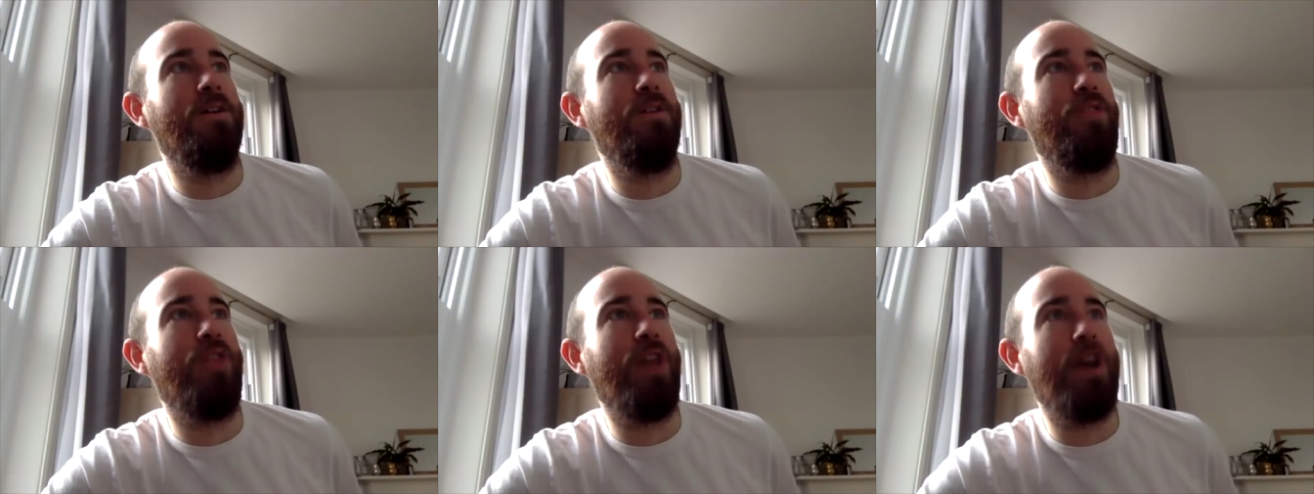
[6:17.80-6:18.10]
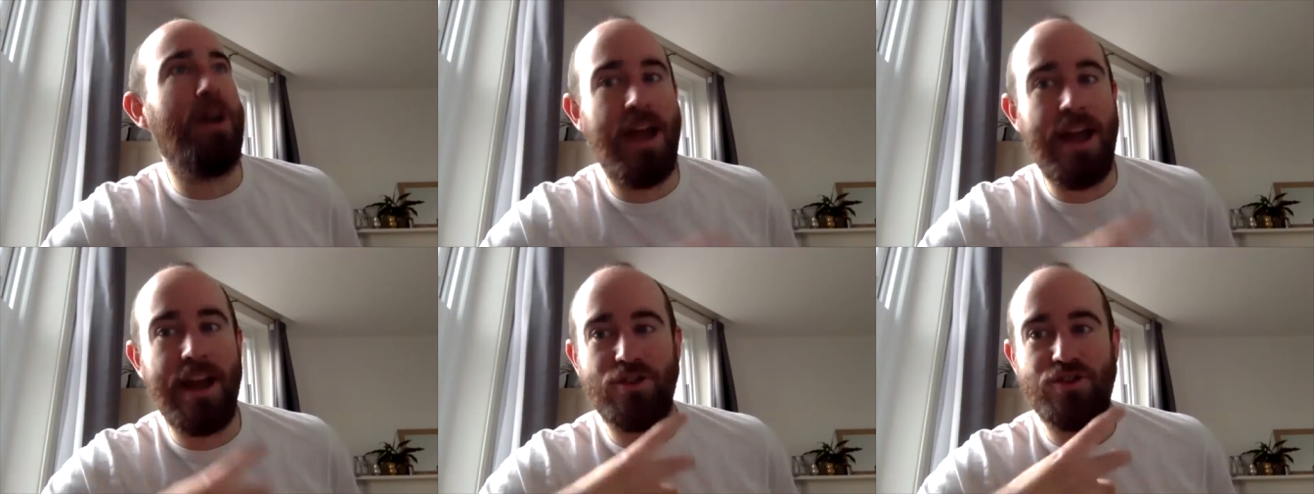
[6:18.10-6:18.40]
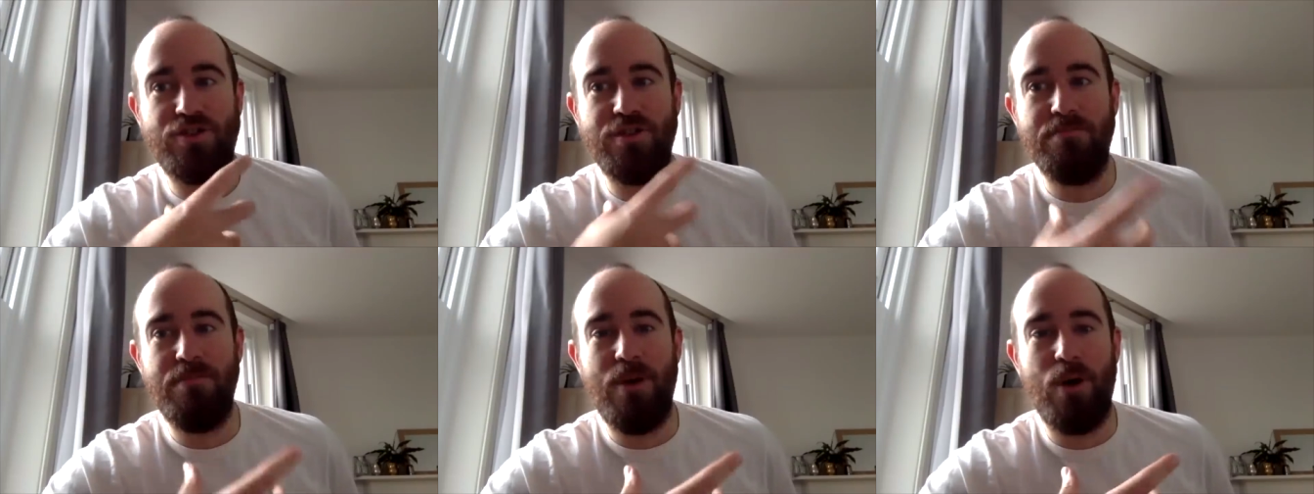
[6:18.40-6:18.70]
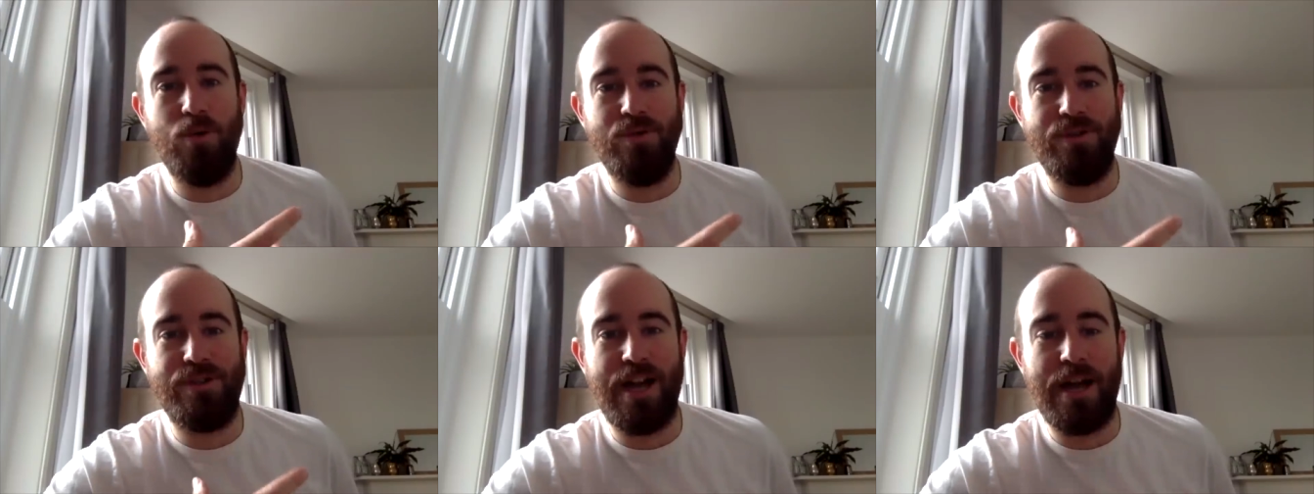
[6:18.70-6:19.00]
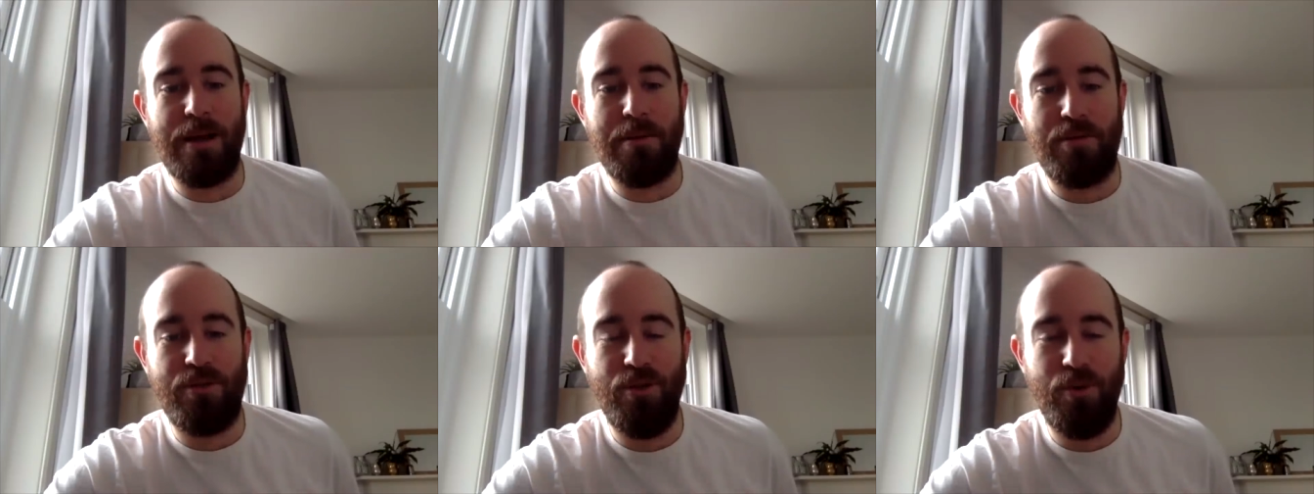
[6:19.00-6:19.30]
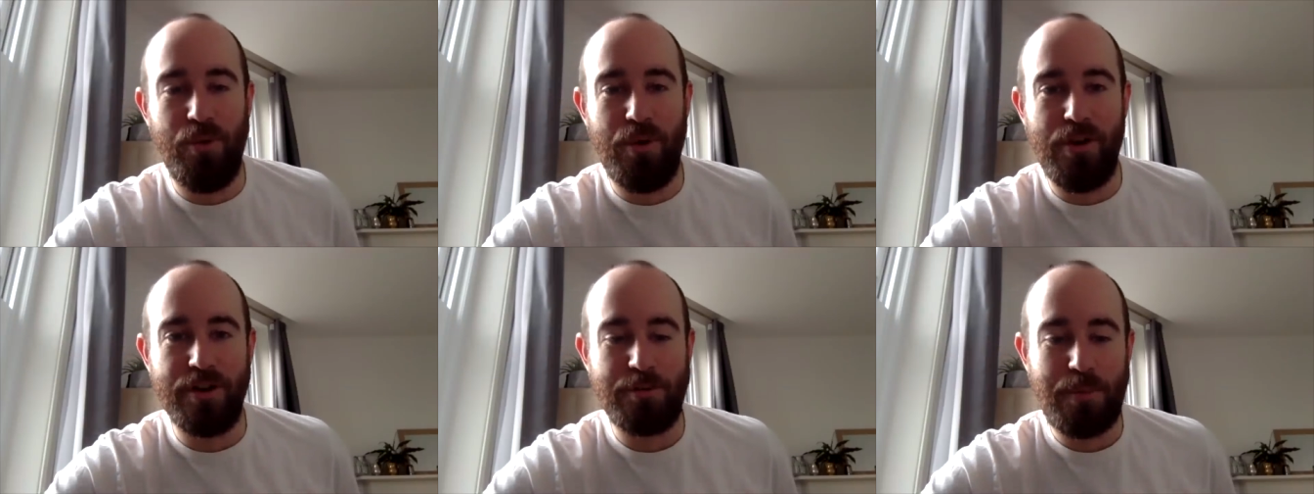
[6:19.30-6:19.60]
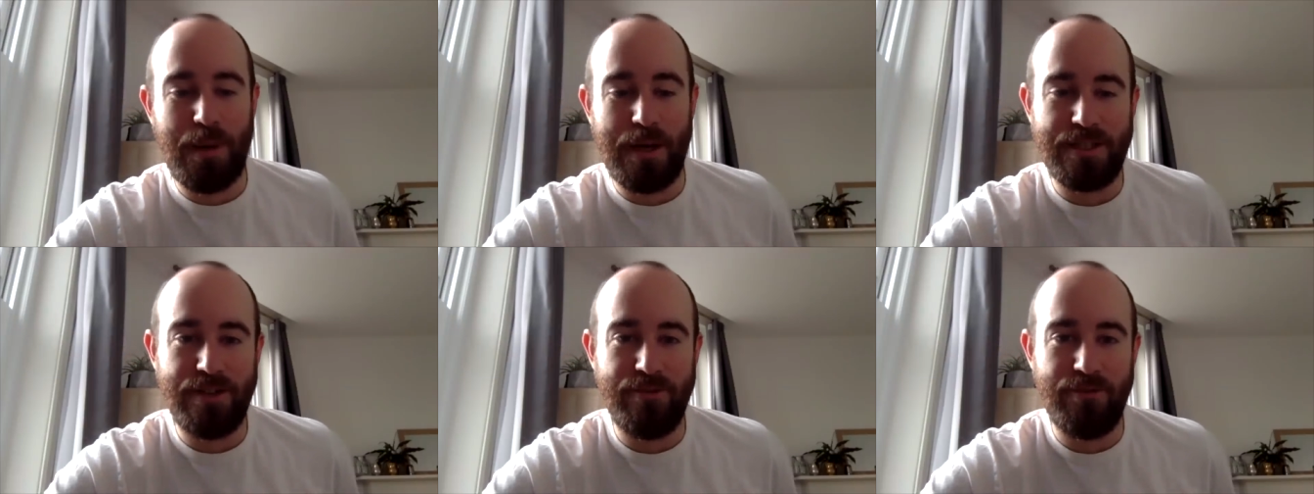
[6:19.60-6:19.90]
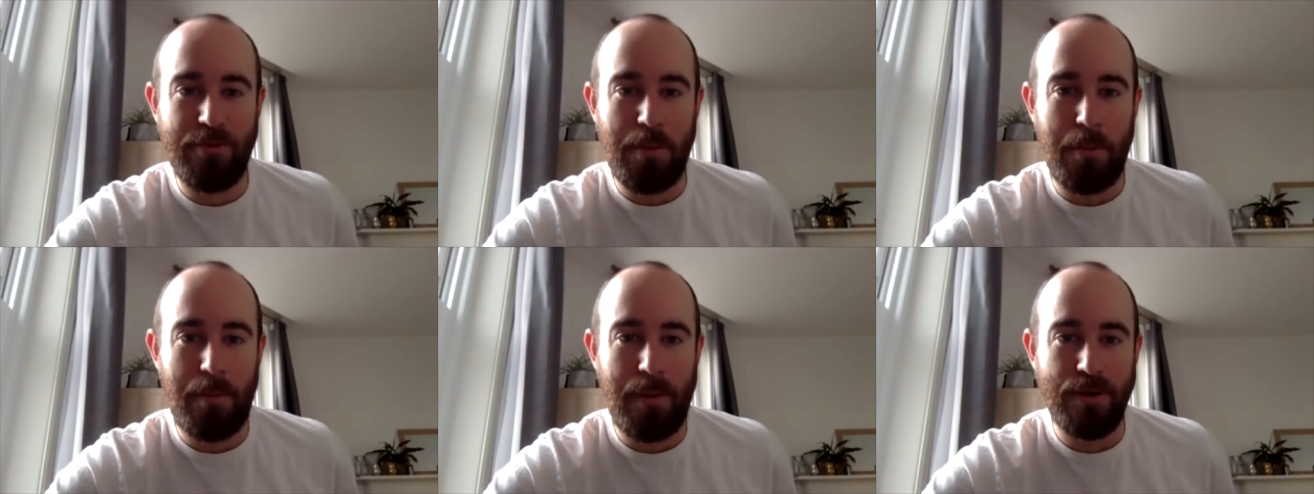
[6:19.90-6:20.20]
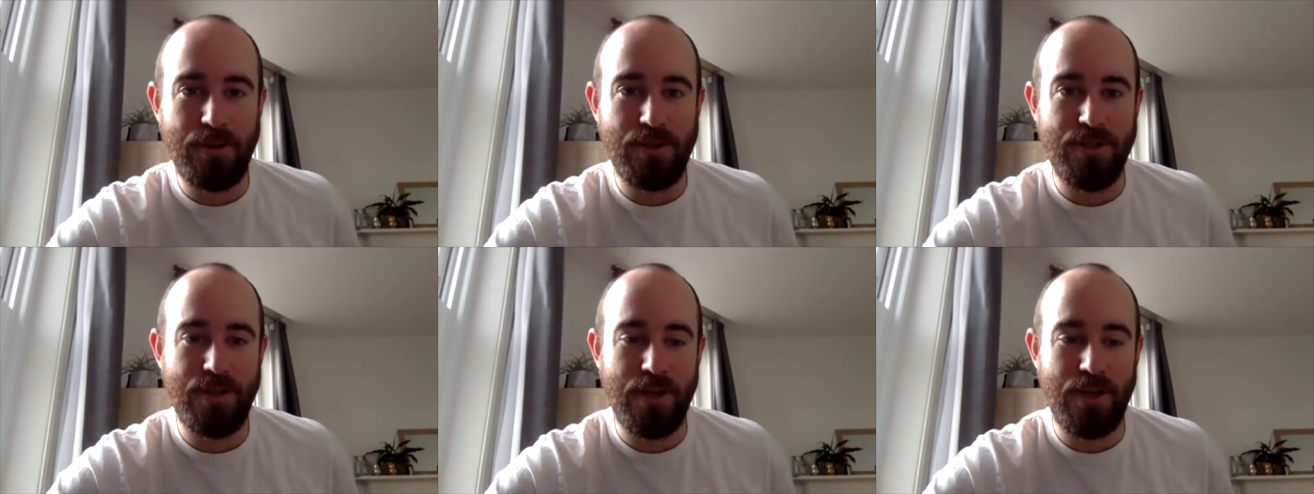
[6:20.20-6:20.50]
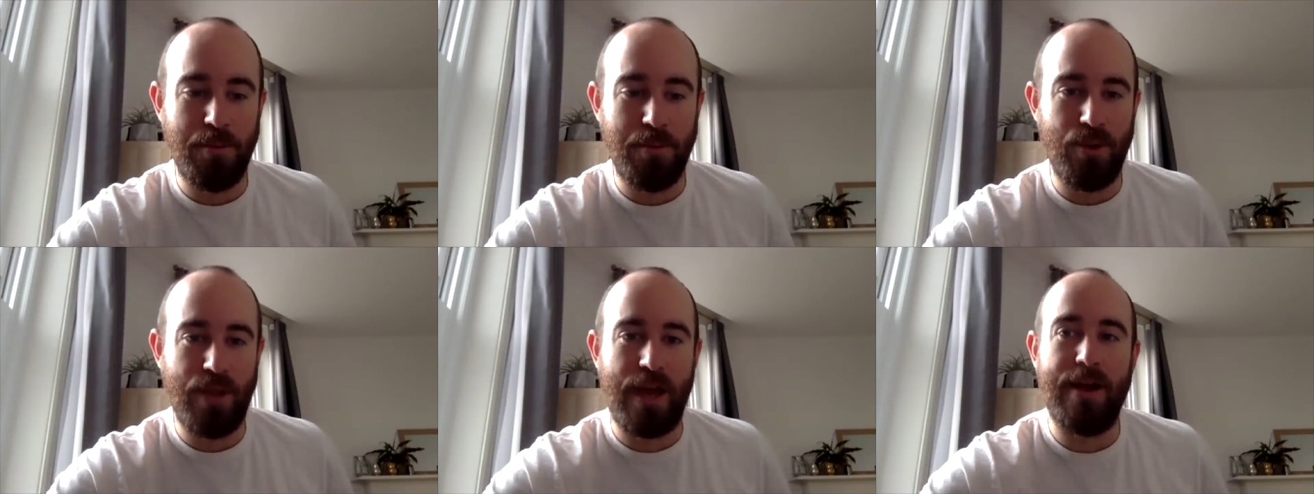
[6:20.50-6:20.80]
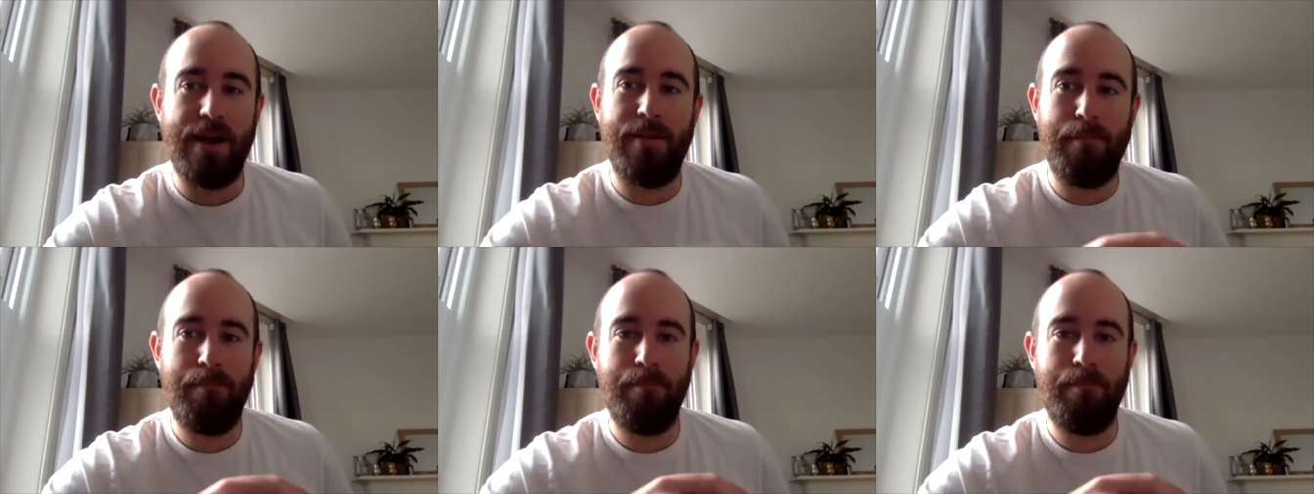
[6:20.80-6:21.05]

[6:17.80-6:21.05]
That extra malt depth that we're expecting from a Belgian double, that